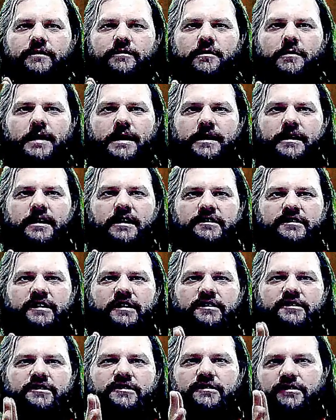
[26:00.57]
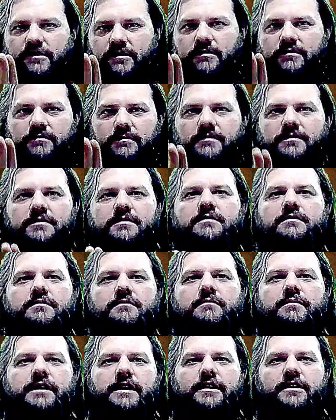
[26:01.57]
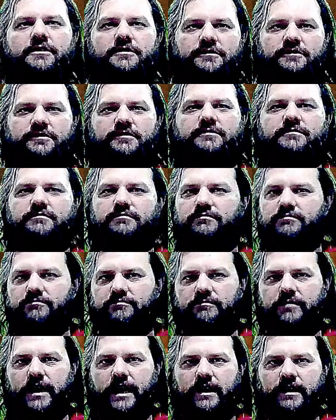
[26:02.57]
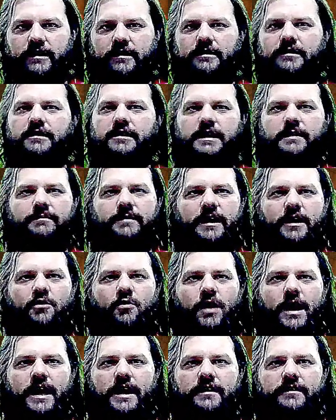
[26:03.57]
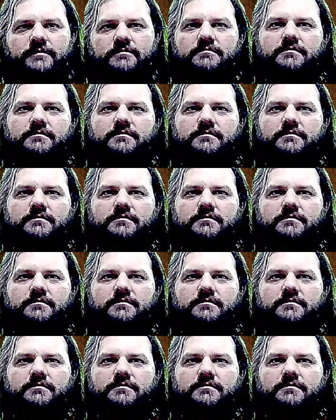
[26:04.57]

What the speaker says: Evil Meta exists. Because we gotta keep that quiet.